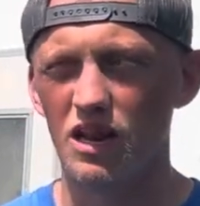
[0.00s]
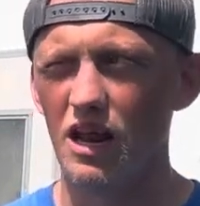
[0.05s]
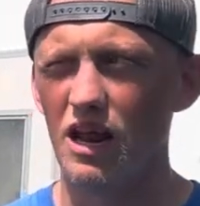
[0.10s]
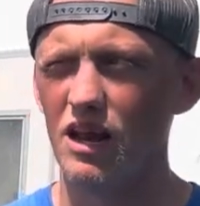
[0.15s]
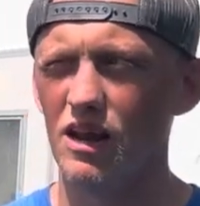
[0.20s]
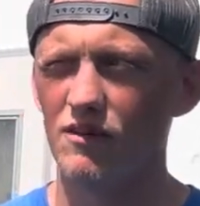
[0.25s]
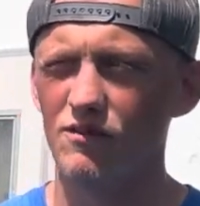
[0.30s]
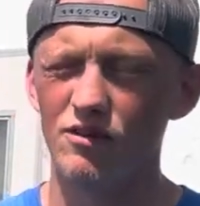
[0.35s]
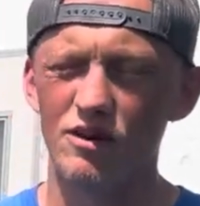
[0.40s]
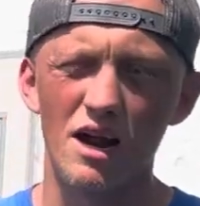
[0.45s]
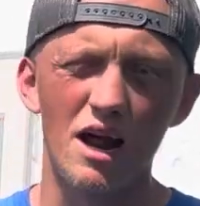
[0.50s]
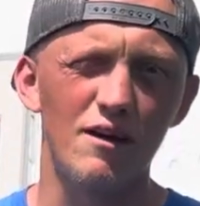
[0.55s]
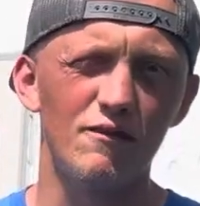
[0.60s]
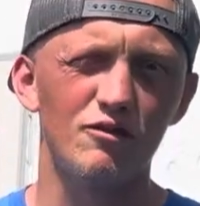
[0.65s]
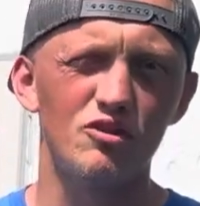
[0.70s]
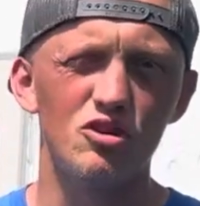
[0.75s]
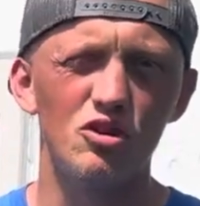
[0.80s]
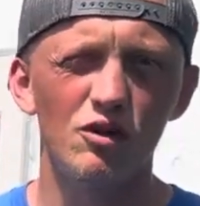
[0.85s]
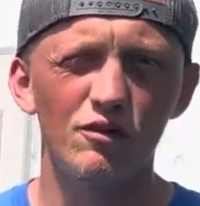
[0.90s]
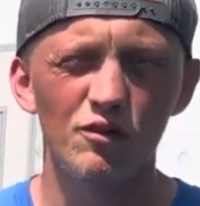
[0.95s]
And if you're not
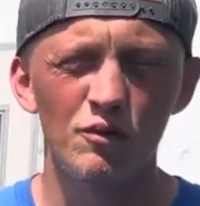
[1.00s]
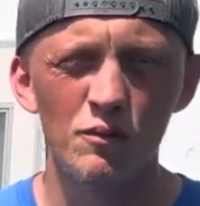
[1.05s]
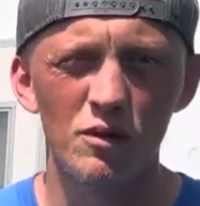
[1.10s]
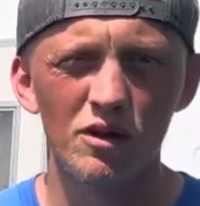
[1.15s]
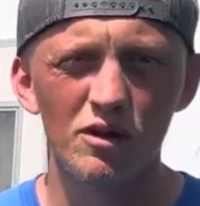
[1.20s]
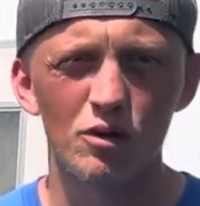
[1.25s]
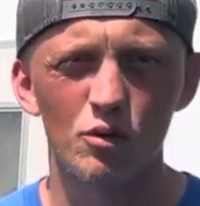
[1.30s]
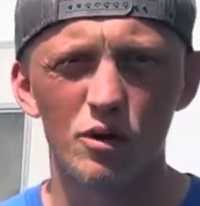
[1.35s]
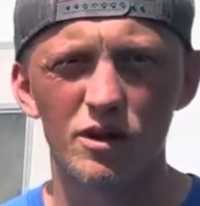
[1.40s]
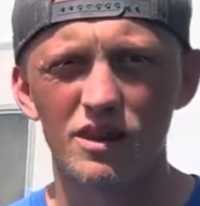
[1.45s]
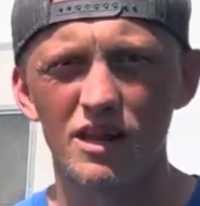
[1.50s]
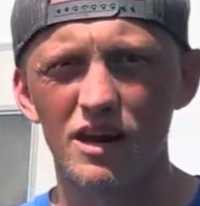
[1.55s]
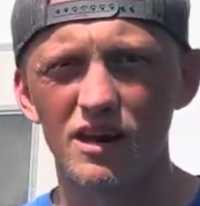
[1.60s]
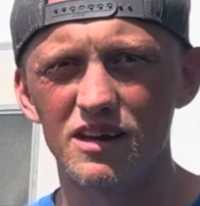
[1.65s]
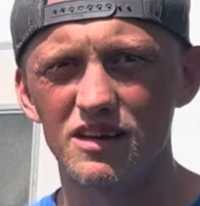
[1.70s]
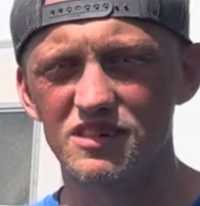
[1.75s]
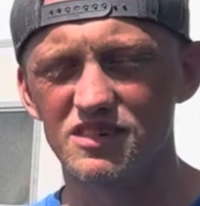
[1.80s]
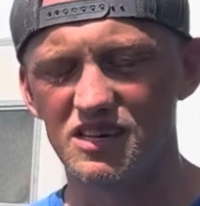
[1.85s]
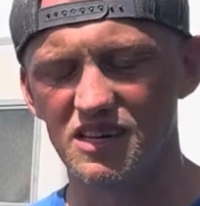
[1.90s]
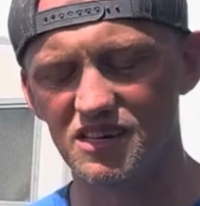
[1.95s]
too familiar with that
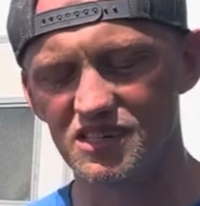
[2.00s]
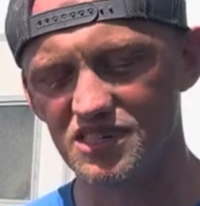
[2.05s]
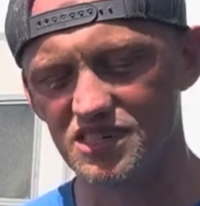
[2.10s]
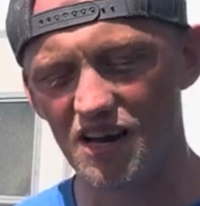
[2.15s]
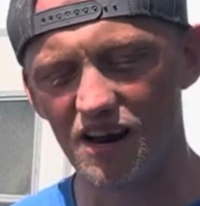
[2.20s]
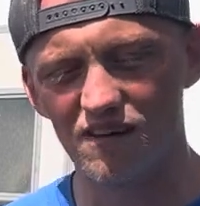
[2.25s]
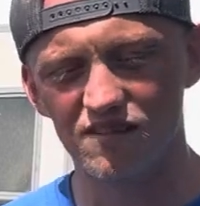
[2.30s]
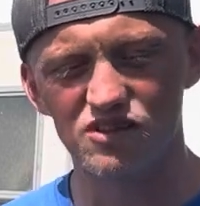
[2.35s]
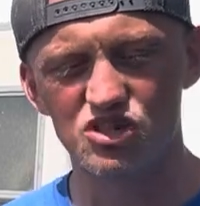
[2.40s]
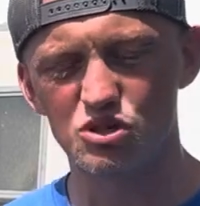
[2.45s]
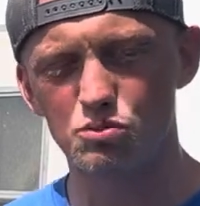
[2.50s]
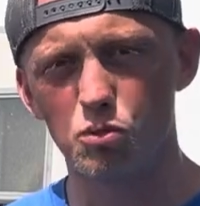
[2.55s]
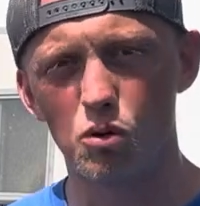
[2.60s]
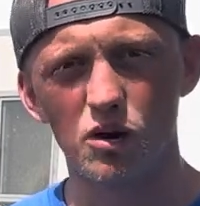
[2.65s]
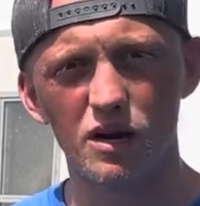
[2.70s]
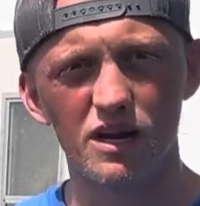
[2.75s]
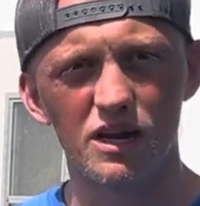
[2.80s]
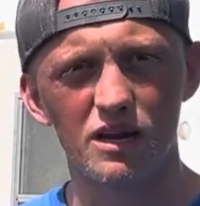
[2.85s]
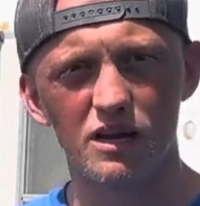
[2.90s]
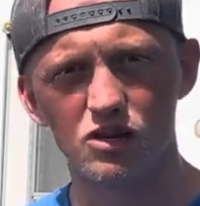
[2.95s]
is, instead of just
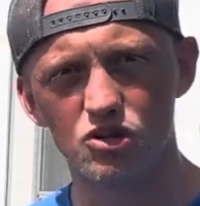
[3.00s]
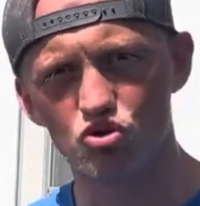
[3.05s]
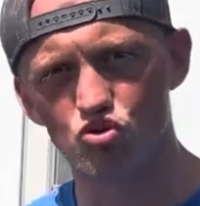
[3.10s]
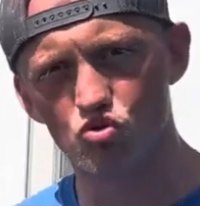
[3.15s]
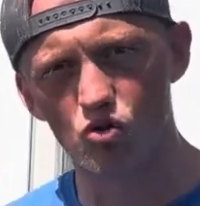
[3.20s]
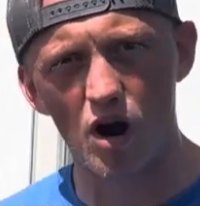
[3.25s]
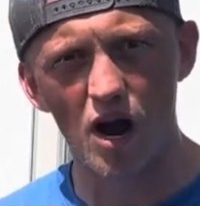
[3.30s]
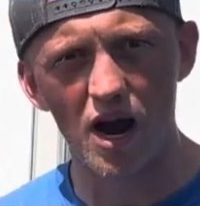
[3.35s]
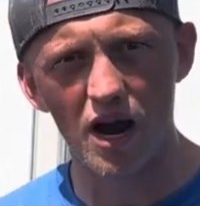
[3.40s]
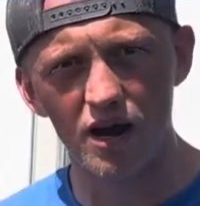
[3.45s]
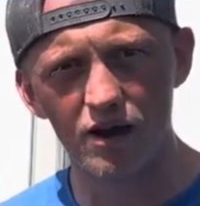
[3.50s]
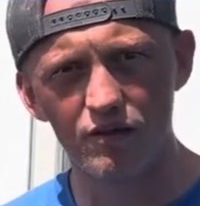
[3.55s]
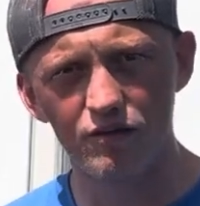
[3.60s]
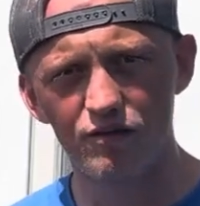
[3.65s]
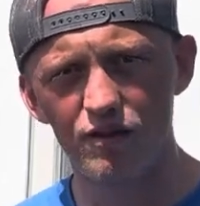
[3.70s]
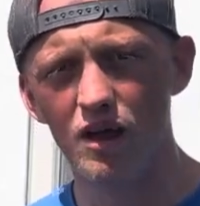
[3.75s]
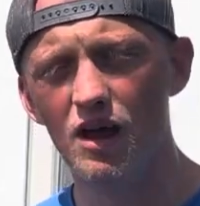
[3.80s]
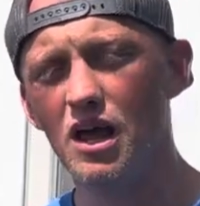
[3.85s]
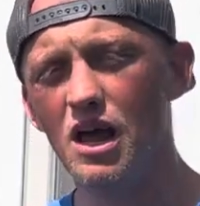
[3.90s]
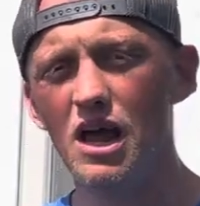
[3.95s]
putting it in drive,
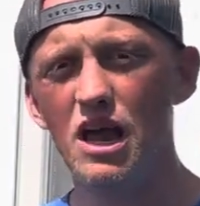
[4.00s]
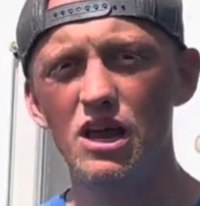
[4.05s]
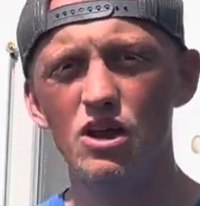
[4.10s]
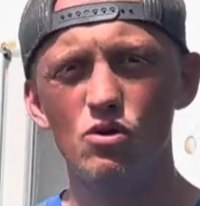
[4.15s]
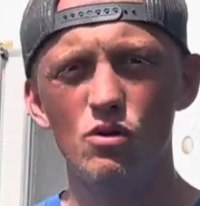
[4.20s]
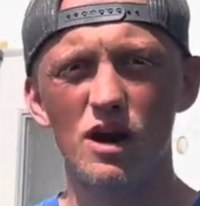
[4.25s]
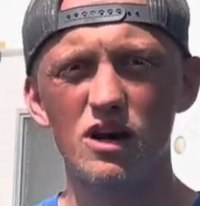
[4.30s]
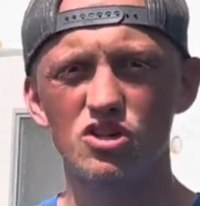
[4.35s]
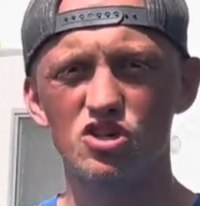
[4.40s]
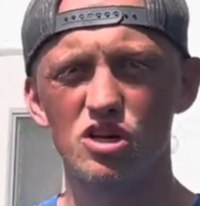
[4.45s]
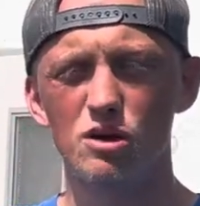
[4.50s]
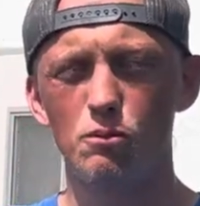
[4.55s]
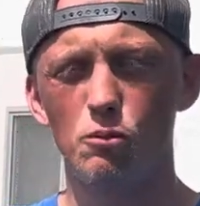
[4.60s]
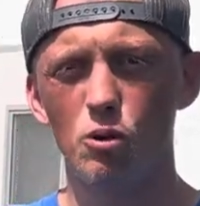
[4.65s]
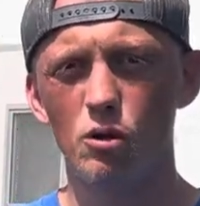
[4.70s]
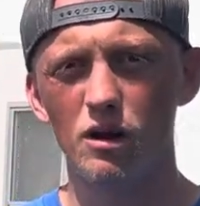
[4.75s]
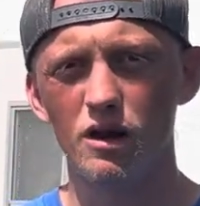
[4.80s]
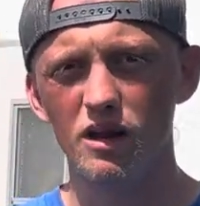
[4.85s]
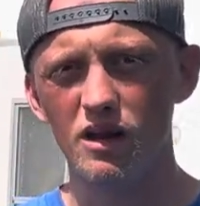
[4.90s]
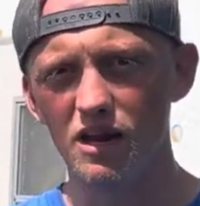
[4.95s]
you actually
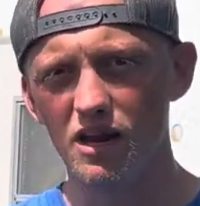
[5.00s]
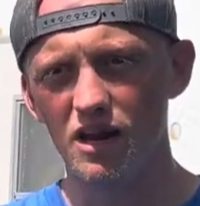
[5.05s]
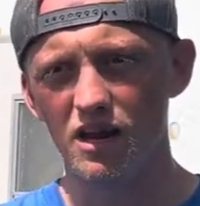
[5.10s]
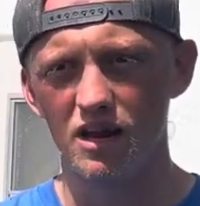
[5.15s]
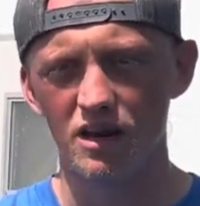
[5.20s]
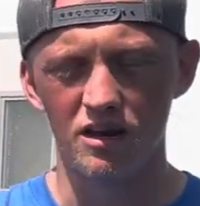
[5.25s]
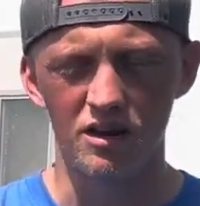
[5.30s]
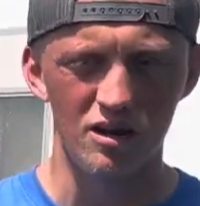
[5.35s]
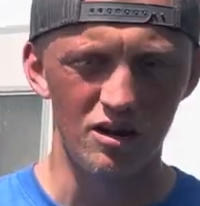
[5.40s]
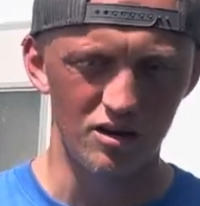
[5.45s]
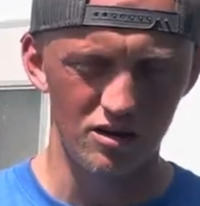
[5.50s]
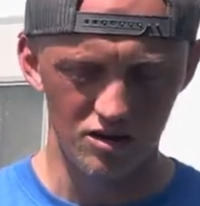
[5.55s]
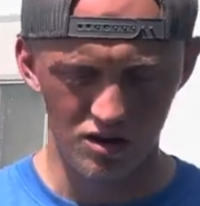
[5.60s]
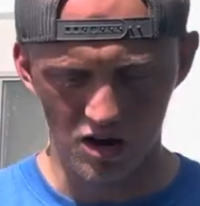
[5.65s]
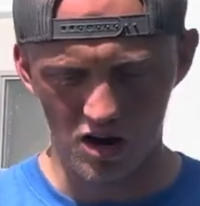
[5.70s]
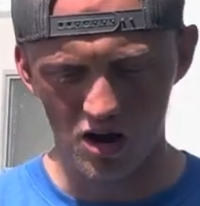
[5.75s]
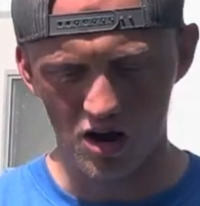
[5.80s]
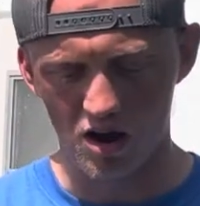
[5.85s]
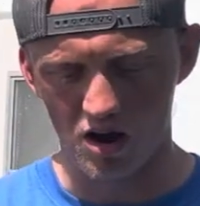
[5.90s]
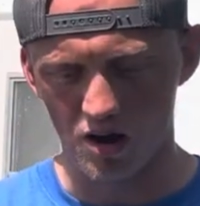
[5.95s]
put it in,
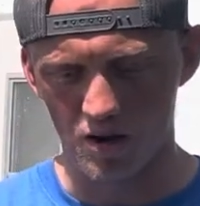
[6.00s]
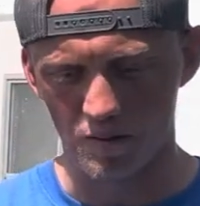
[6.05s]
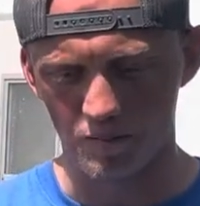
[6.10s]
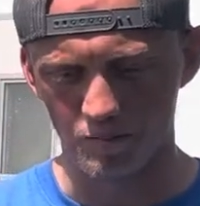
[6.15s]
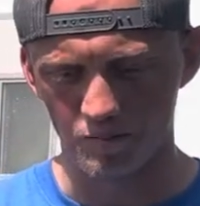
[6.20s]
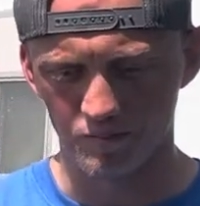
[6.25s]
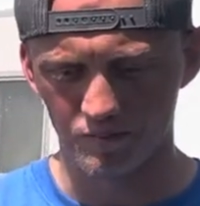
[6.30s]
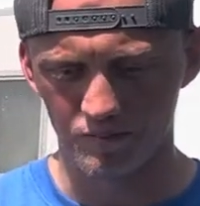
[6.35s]
um,